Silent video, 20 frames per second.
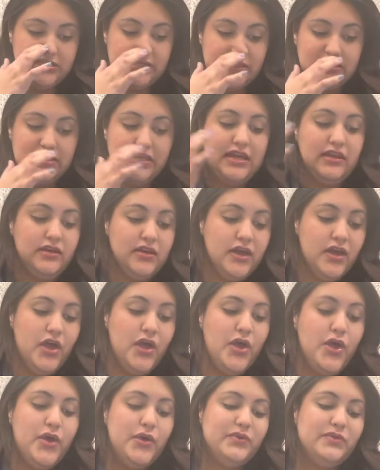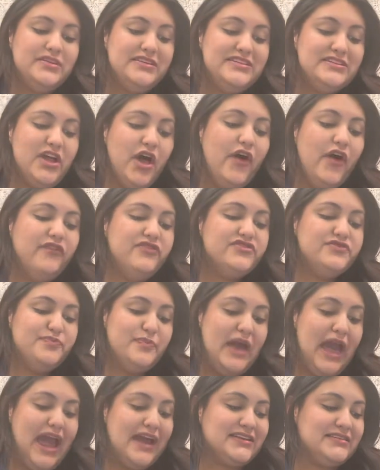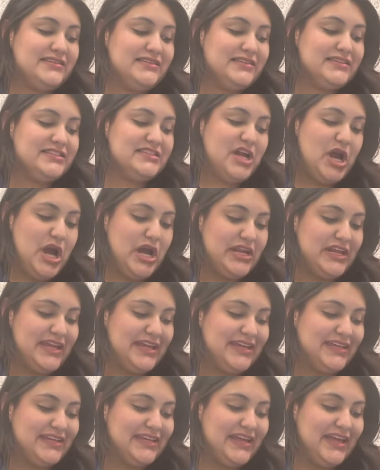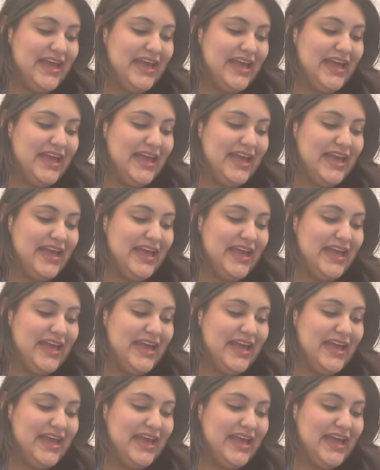It then resolves back to the tonic,